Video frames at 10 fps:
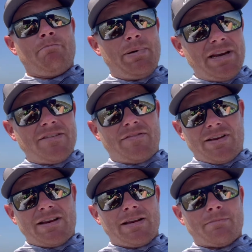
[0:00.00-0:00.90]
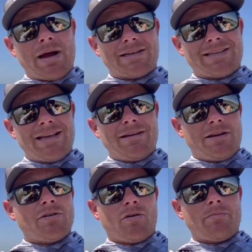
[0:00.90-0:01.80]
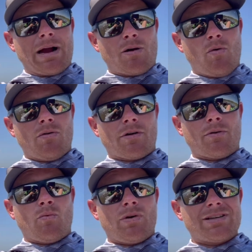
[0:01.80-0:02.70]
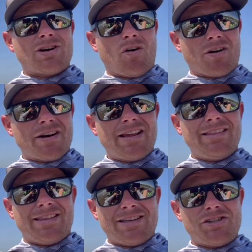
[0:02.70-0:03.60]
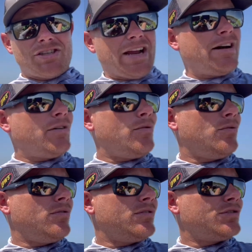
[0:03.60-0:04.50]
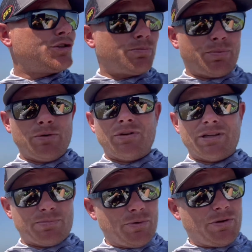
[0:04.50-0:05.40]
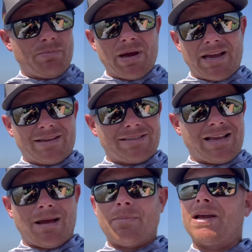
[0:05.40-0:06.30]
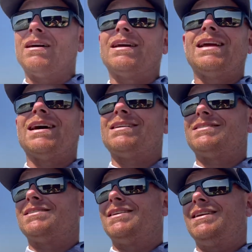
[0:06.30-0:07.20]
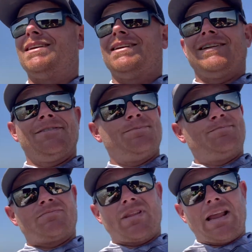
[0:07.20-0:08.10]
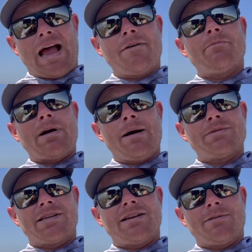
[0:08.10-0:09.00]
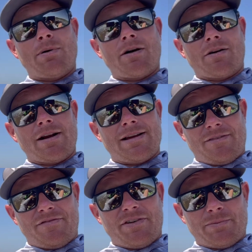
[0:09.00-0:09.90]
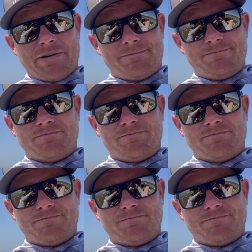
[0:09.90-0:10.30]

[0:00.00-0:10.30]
benefit in my in my corner when targeting the shallow, spooky, spooky bass. I mean, like, guys, I'm sitting in a pocket right now filming,